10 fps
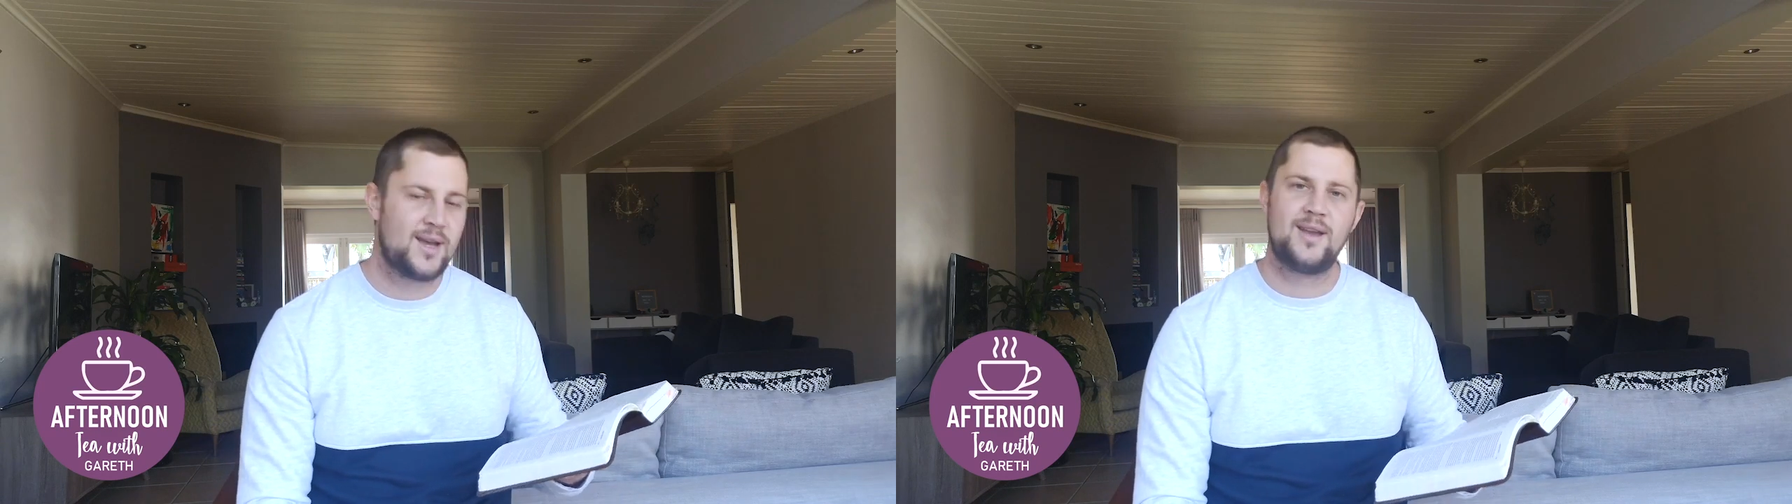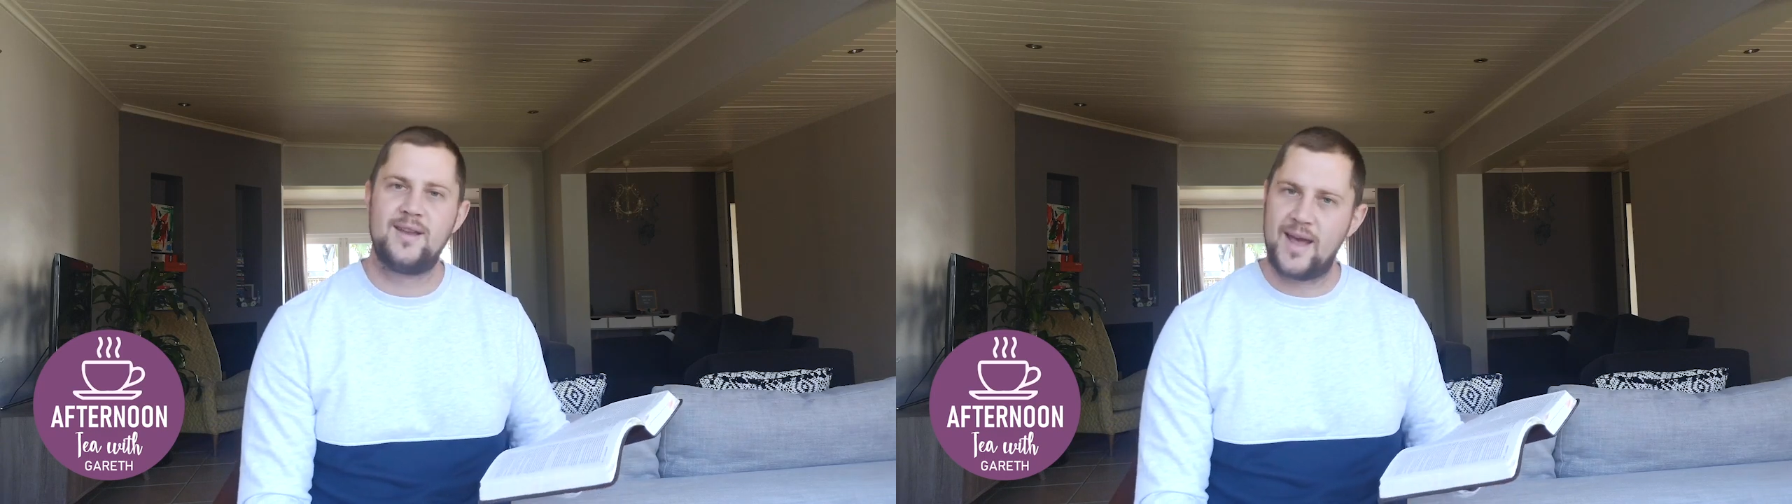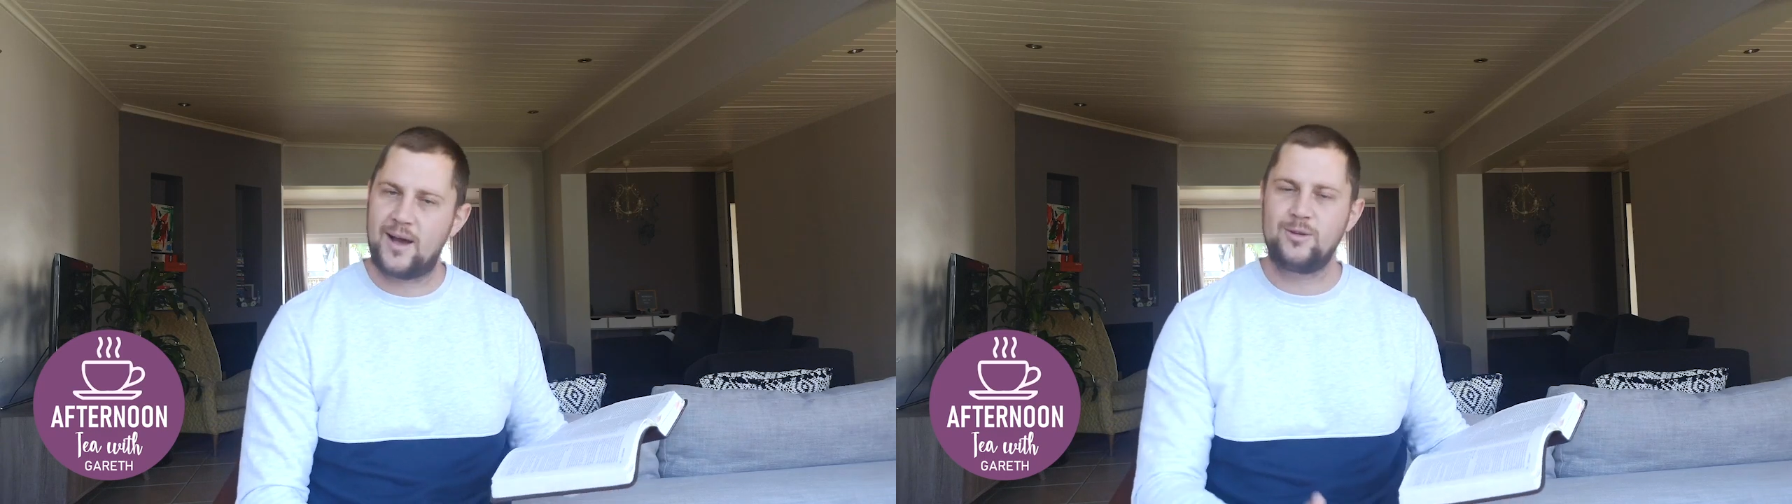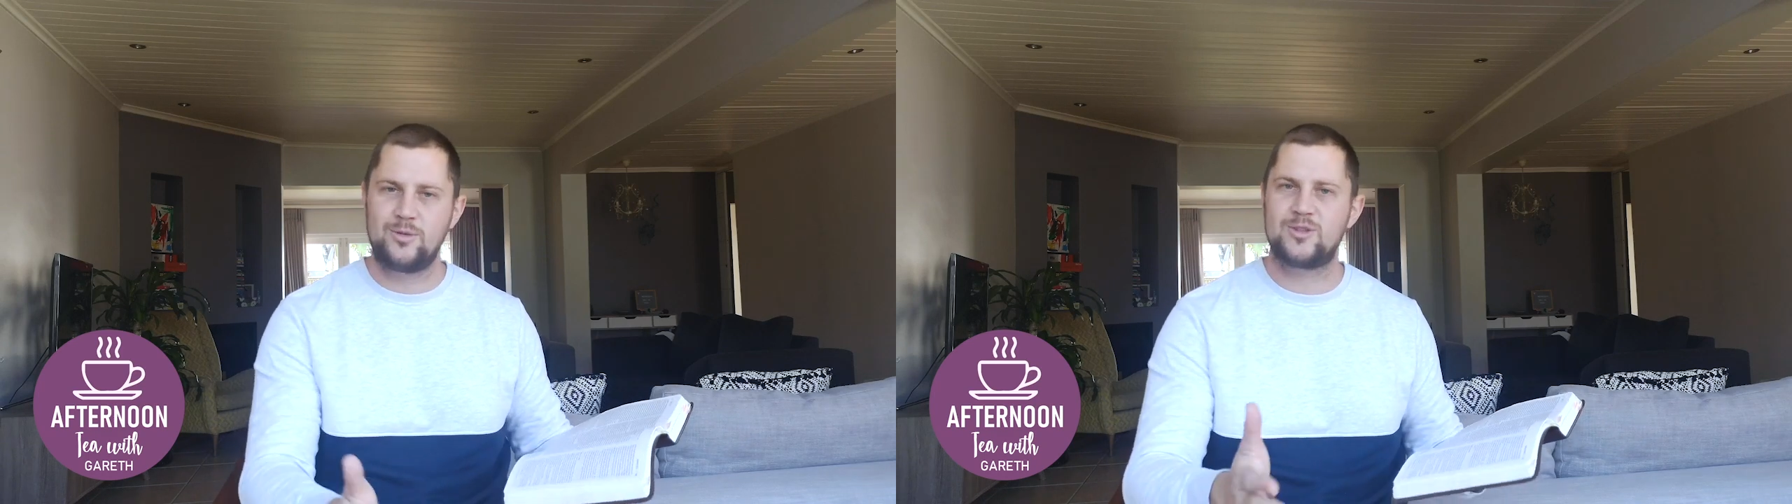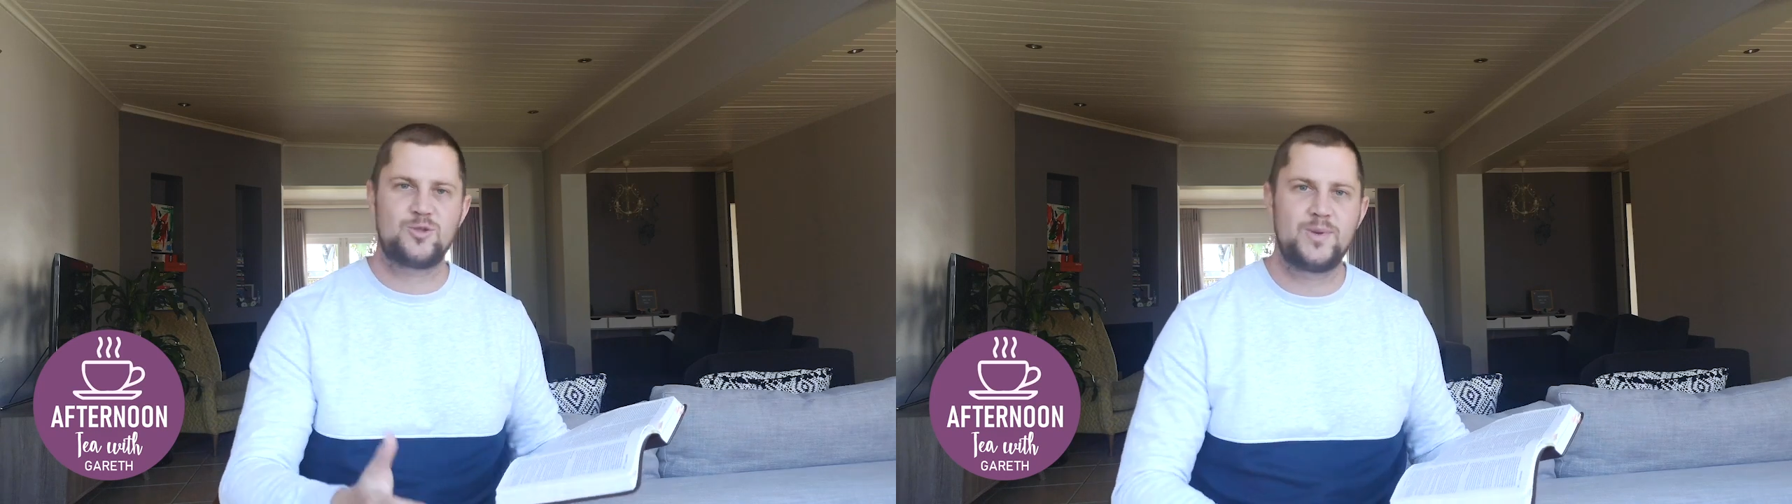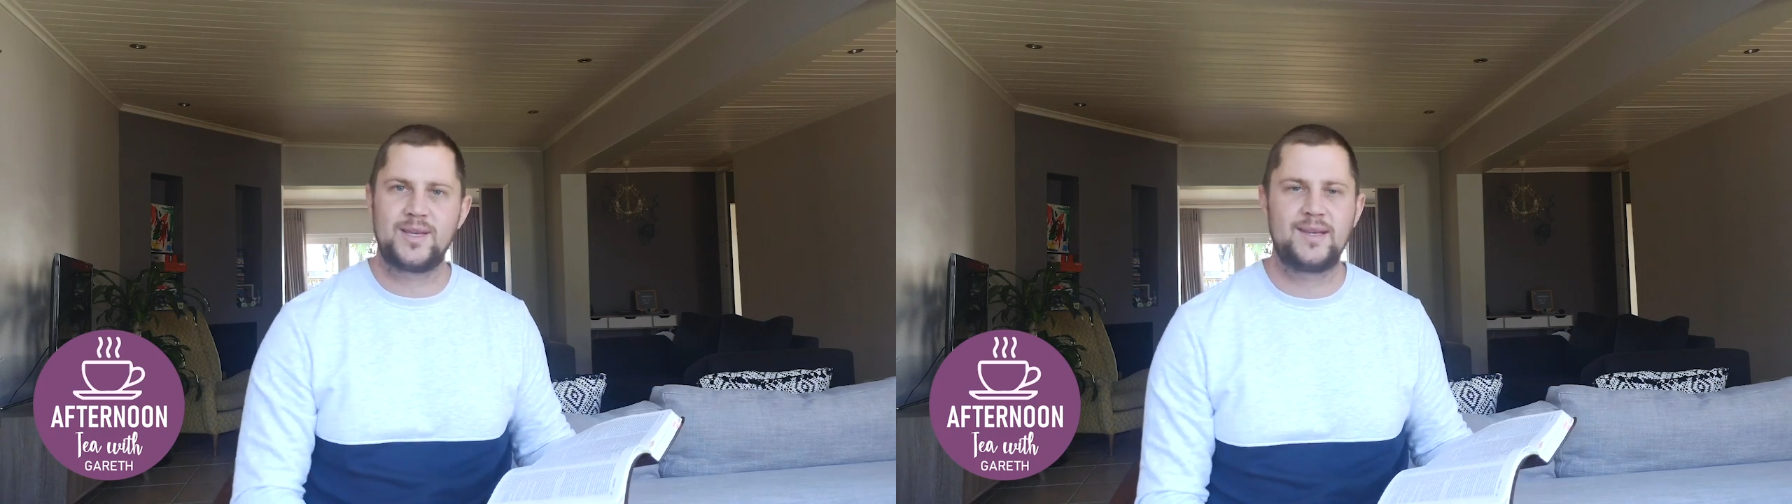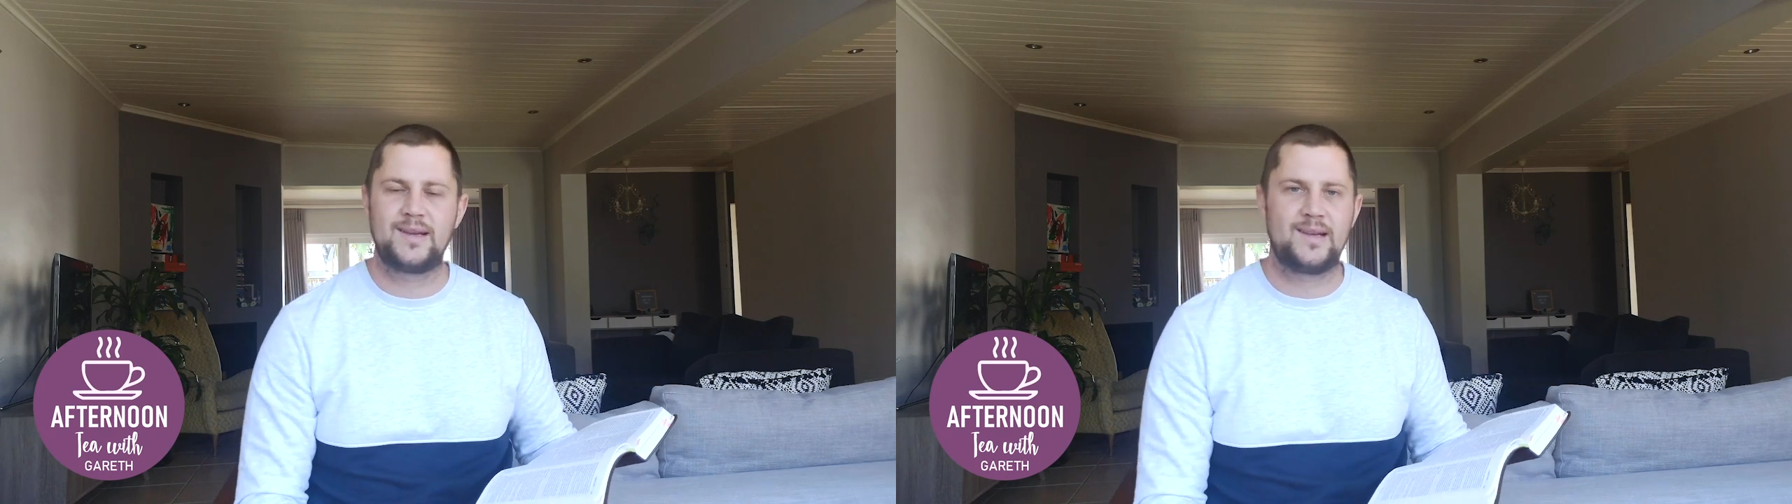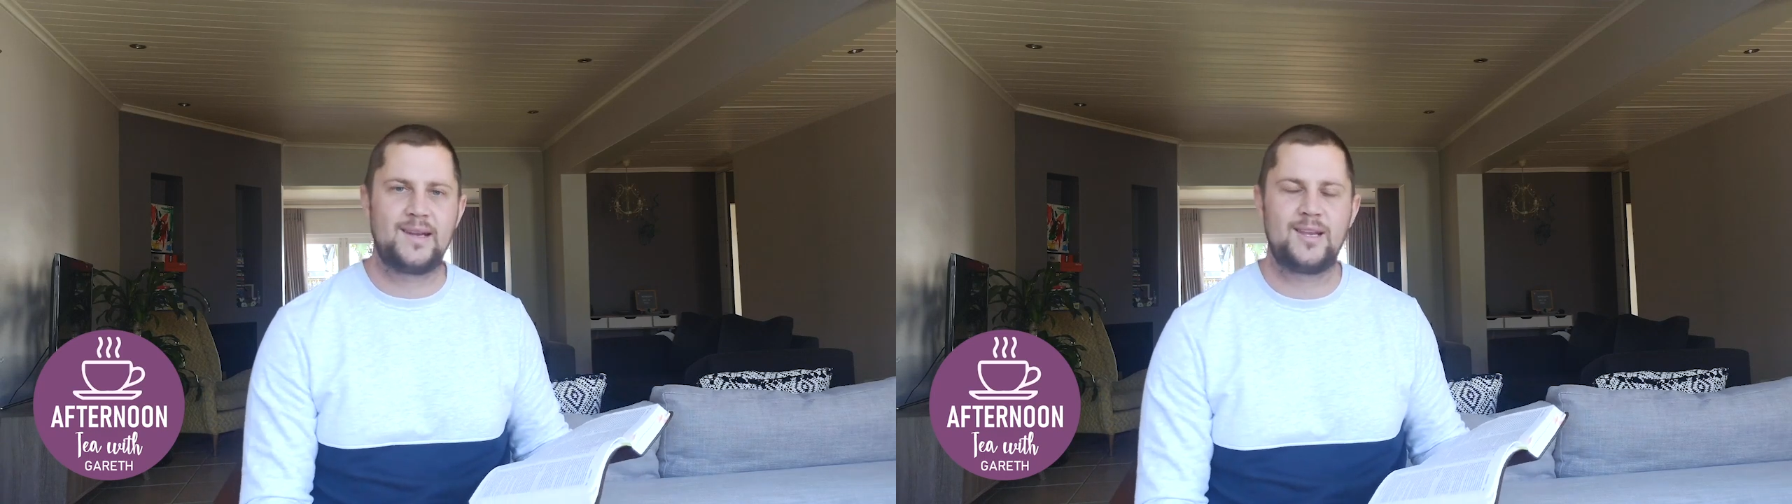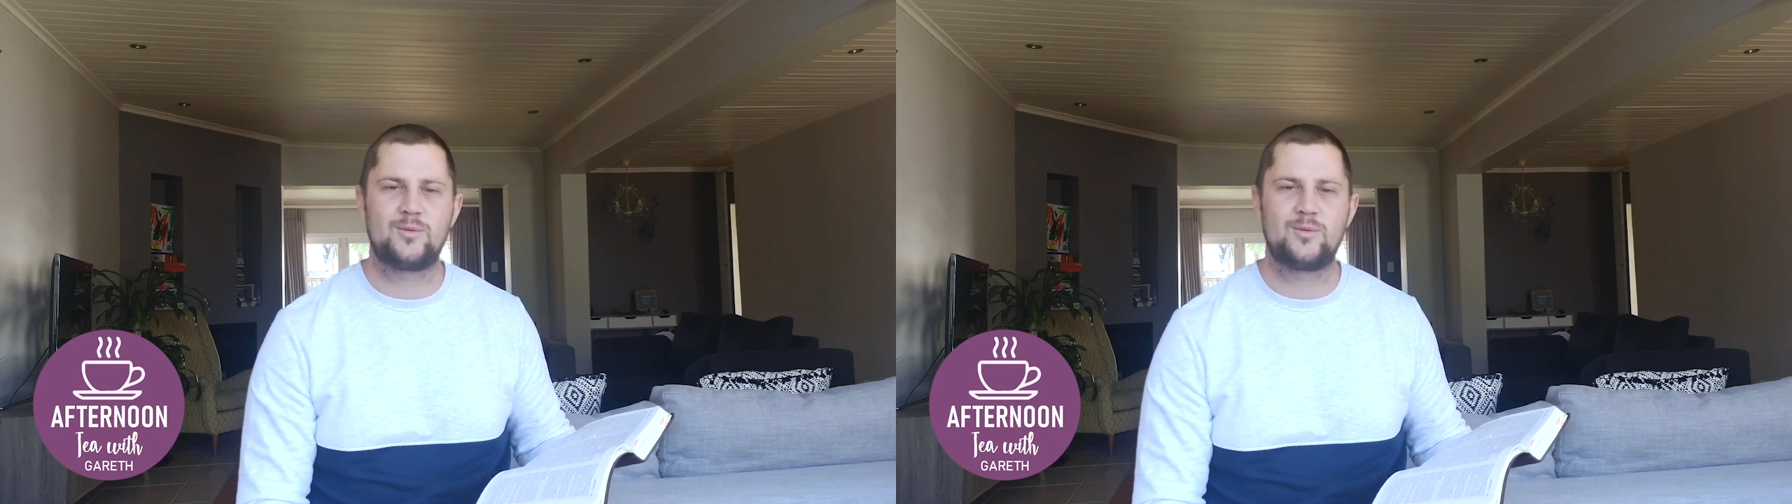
"Now you are speaking clearly